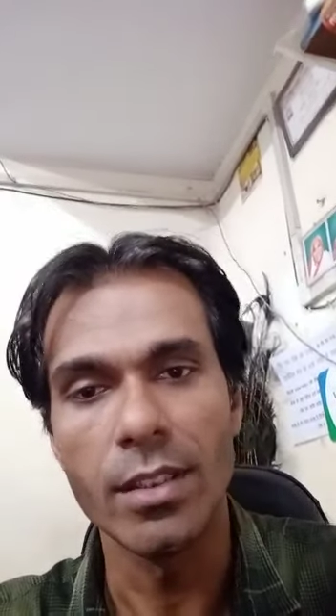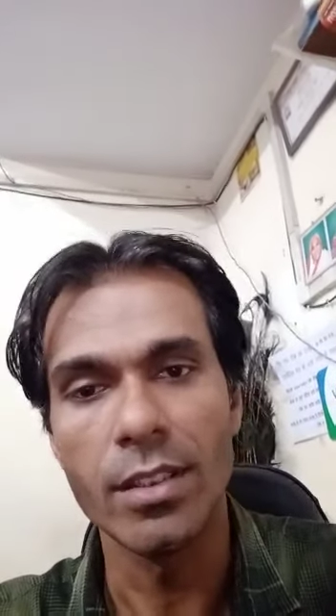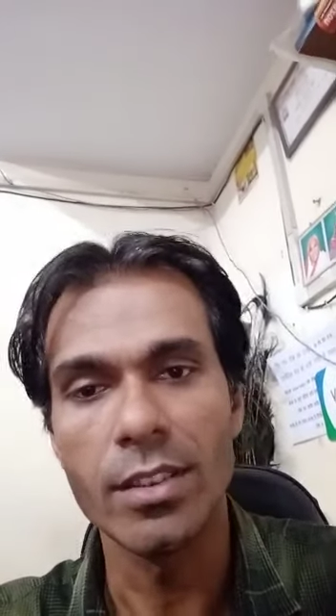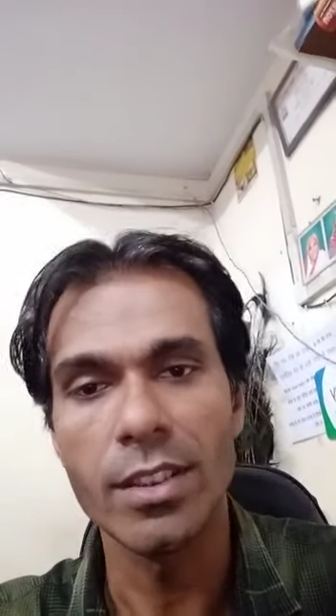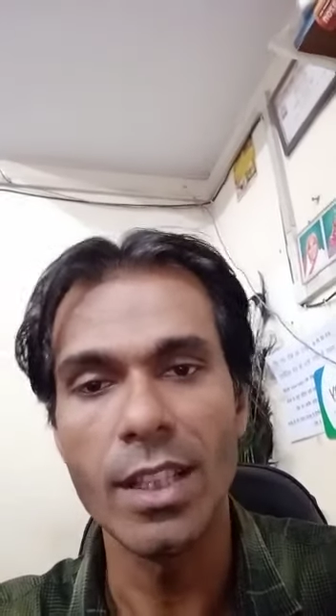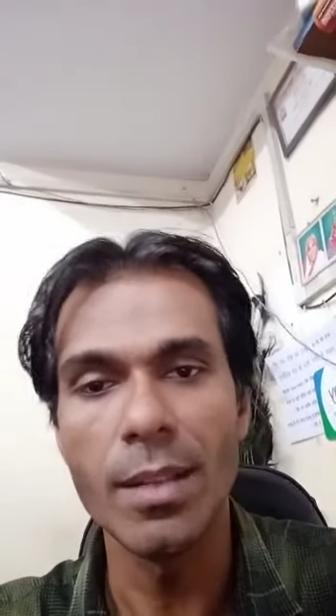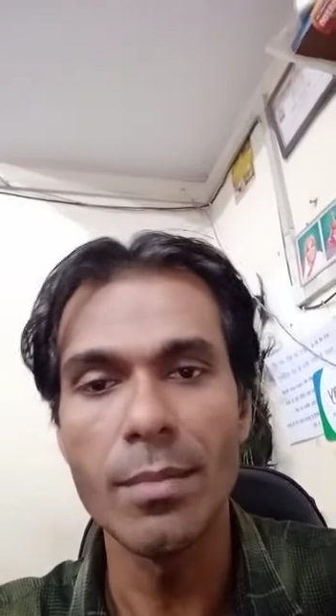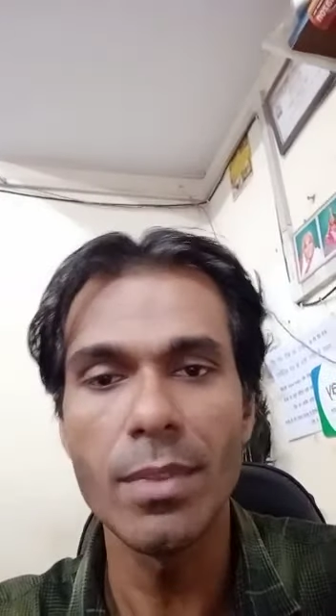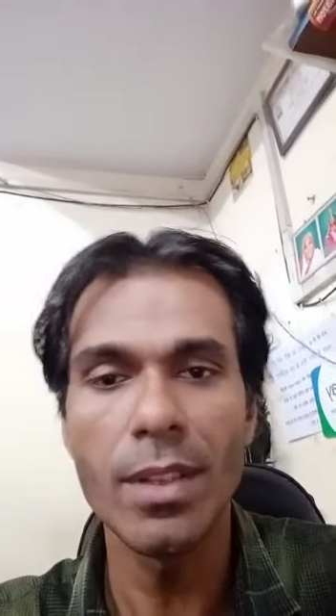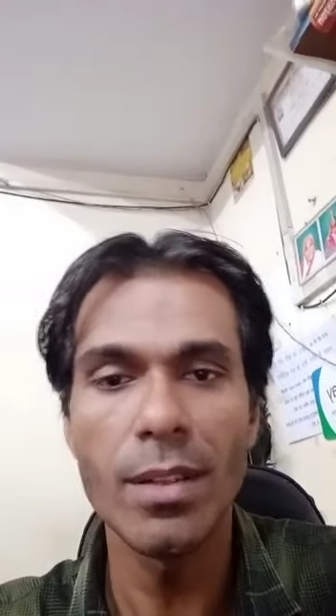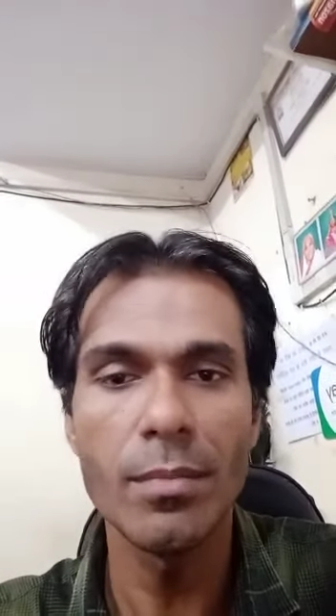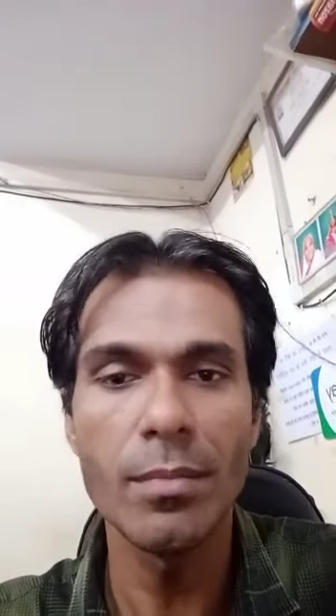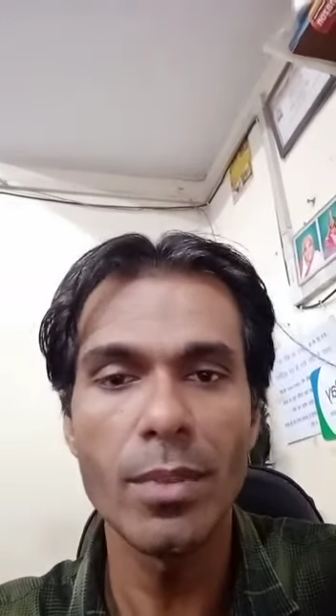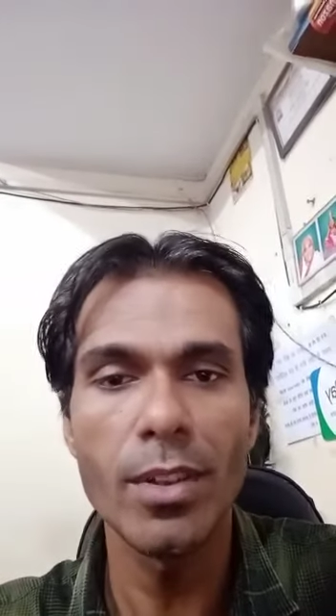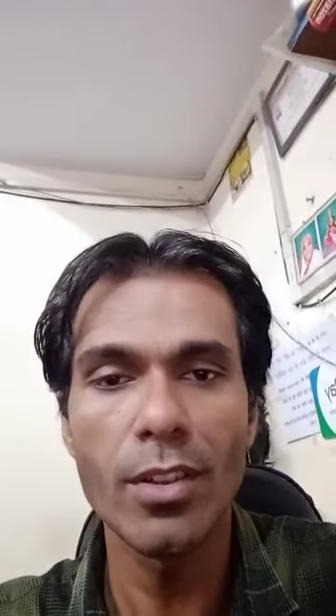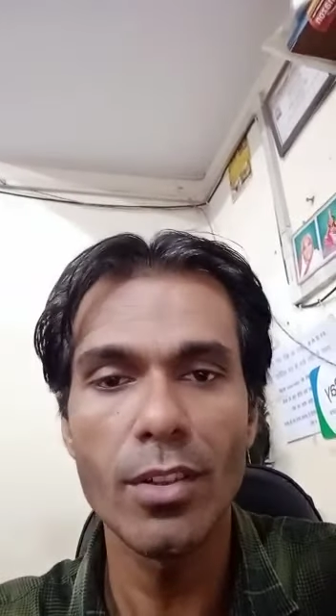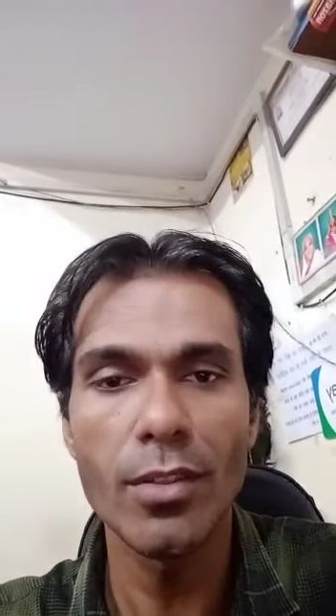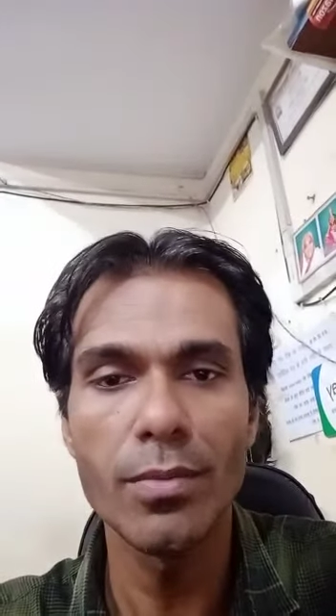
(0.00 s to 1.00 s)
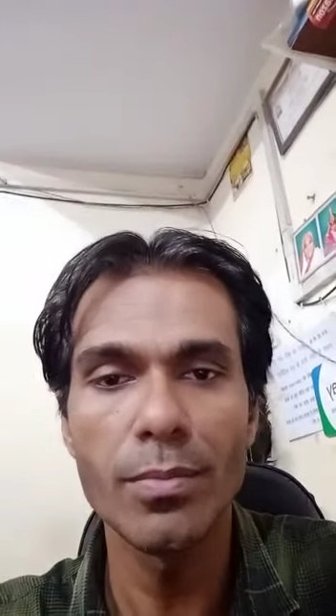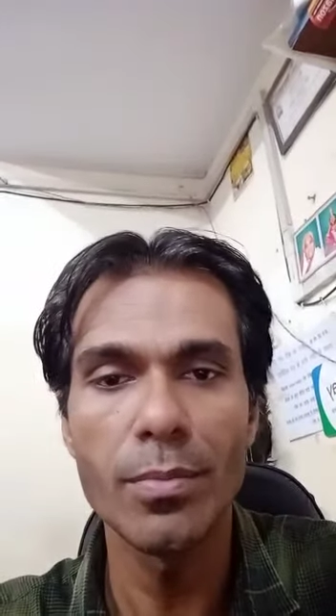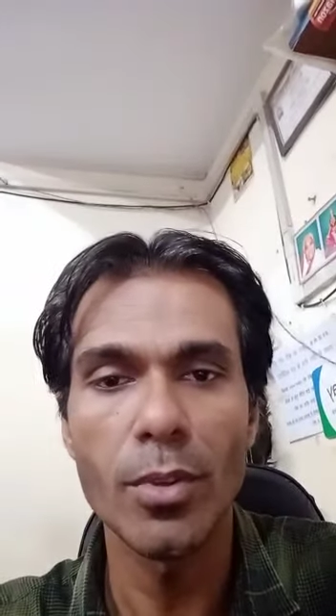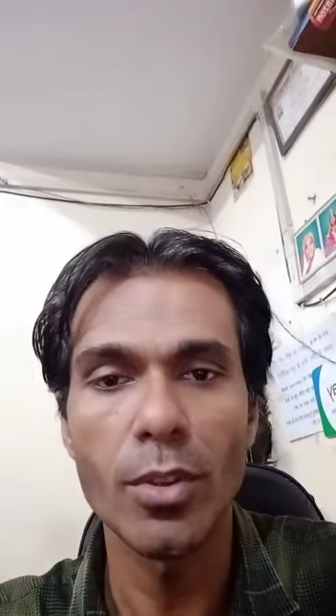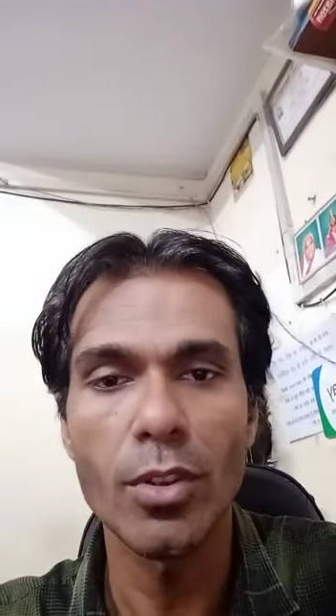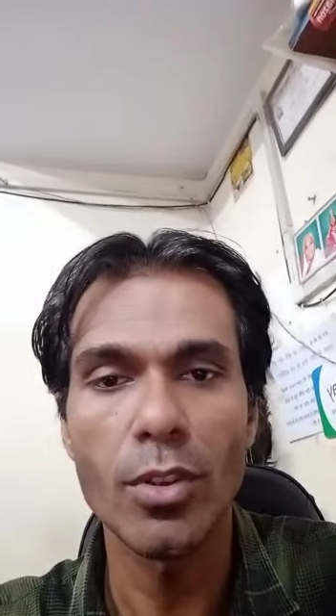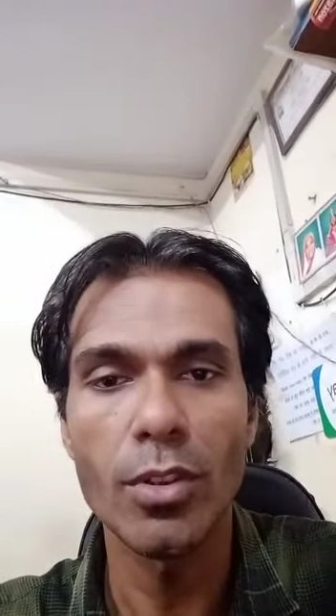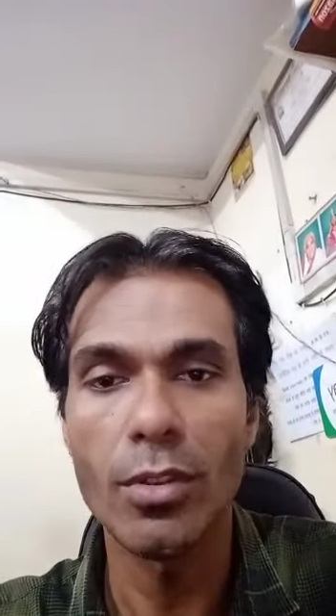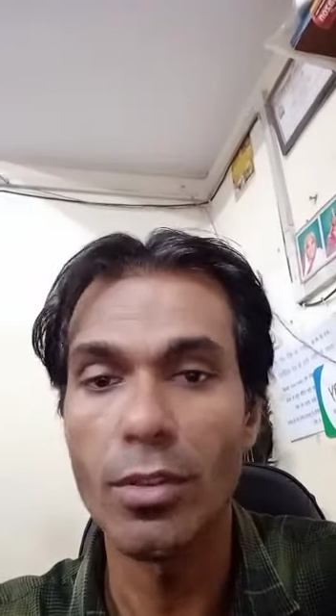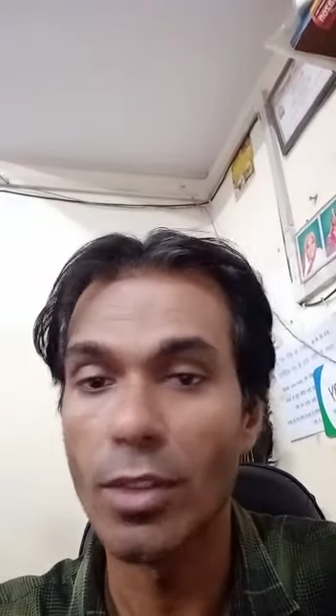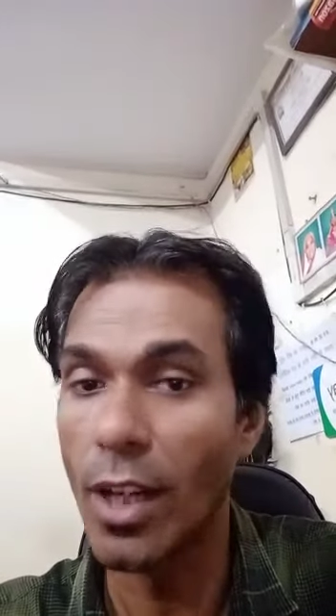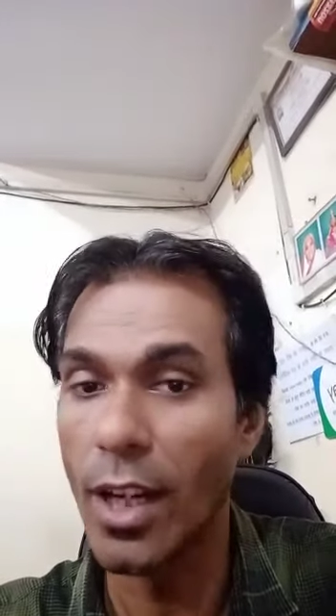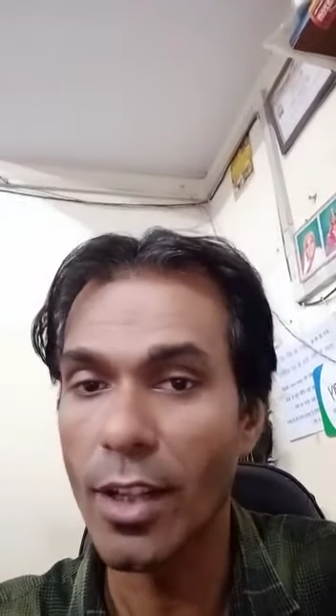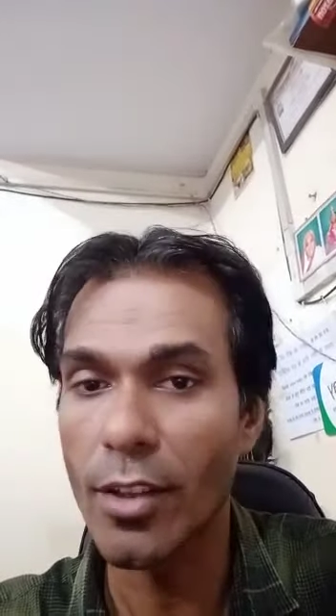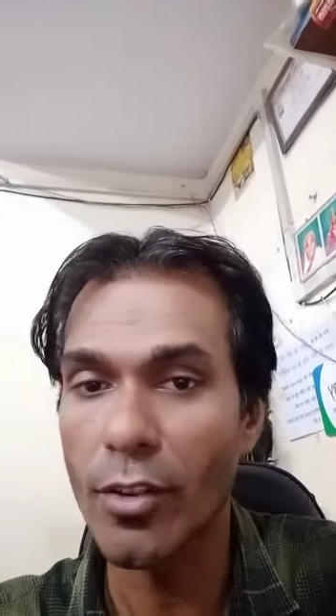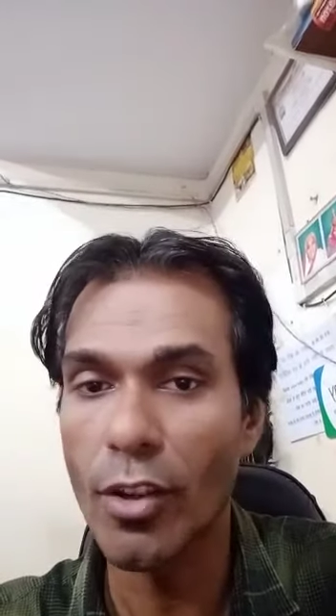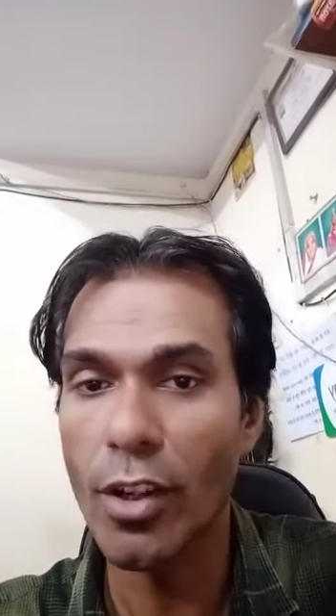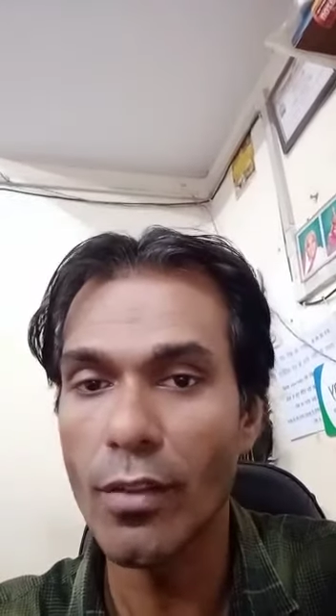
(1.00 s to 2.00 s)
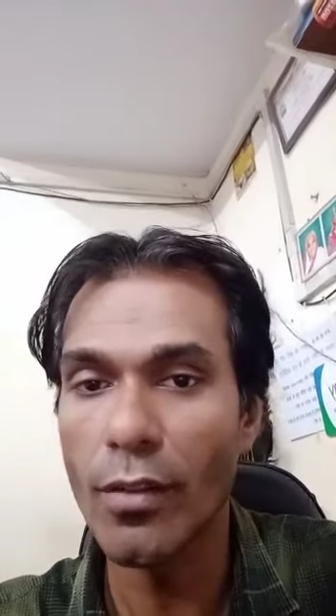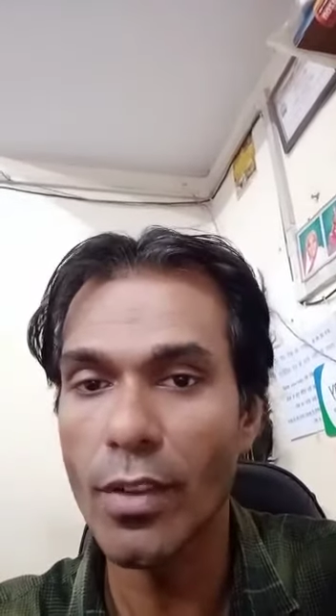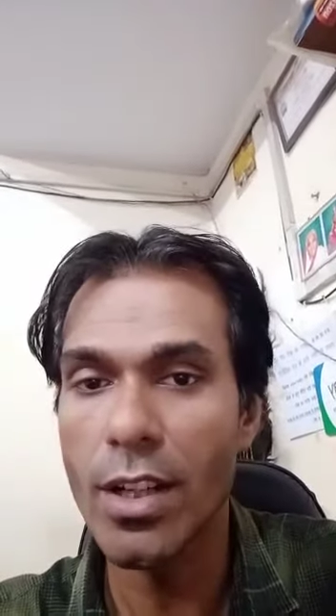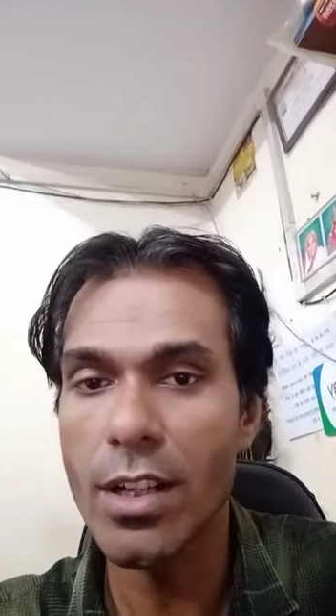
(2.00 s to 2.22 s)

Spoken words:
The same number of electron will